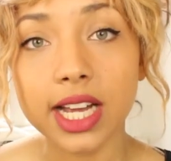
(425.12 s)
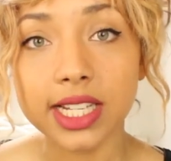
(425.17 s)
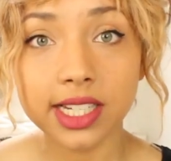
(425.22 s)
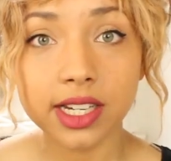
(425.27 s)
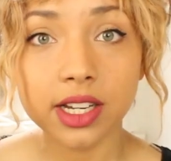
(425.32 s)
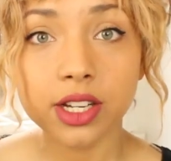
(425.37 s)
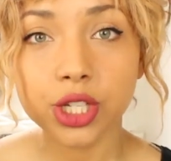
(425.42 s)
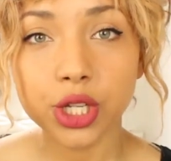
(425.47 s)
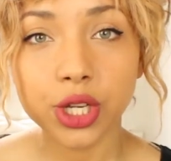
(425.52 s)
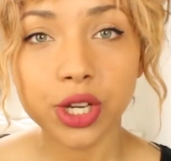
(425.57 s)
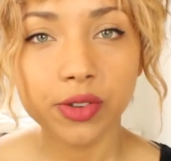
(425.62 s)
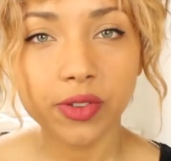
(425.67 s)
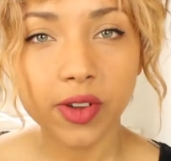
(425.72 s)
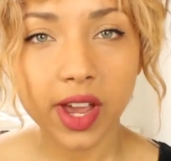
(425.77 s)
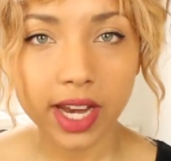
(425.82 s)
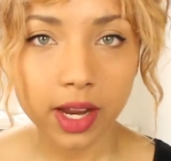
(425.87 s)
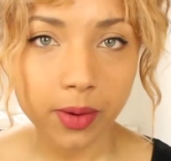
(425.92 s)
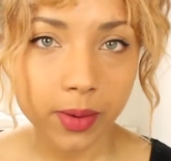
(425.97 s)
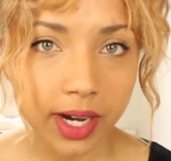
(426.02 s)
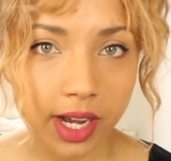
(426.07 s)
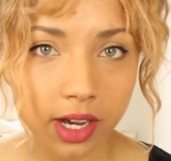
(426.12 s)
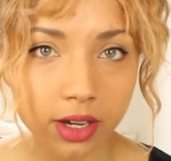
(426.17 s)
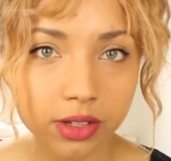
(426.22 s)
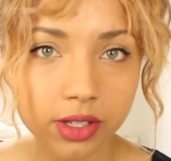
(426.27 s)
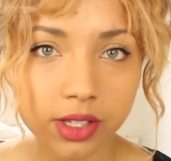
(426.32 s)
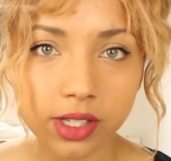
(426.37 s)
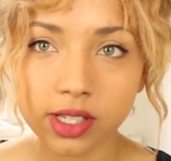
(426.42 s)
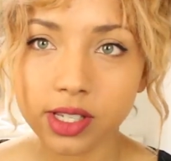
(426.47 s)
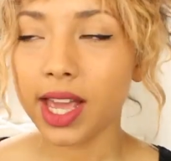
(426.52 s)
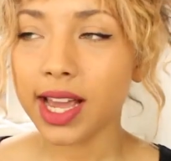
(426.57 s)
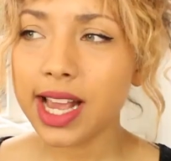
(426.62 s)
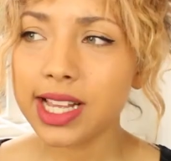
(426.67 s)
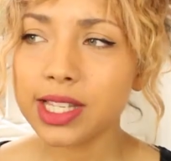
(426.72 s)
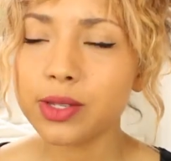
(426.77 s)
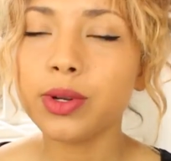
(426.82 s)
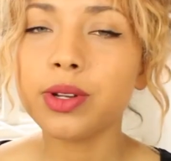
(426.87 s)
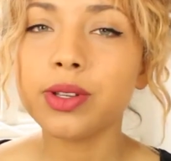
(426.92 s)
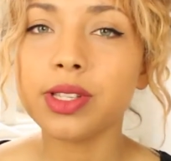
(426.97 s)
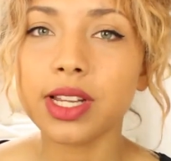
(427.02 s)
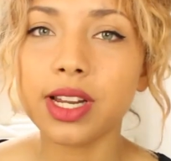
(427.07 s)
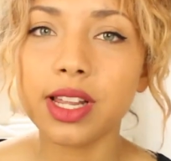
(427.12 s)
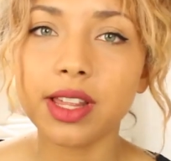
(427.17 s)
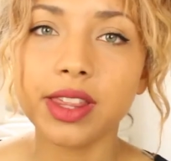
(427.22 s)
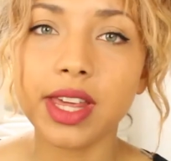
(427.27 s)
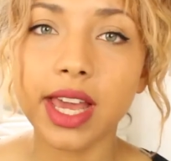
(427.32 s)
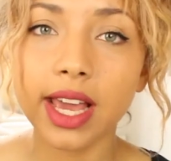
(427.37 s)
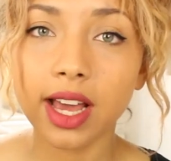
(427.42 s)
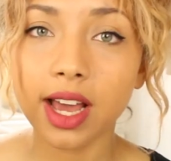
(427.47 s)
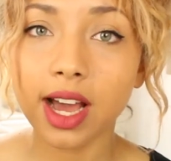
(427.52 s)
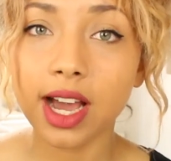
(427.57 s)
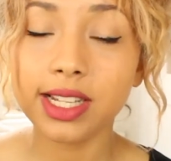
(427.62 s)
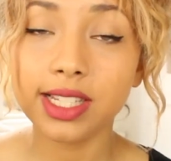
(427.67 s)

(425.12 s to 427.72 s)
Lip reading: I didn't do it for anyone else. In case someone was gonna think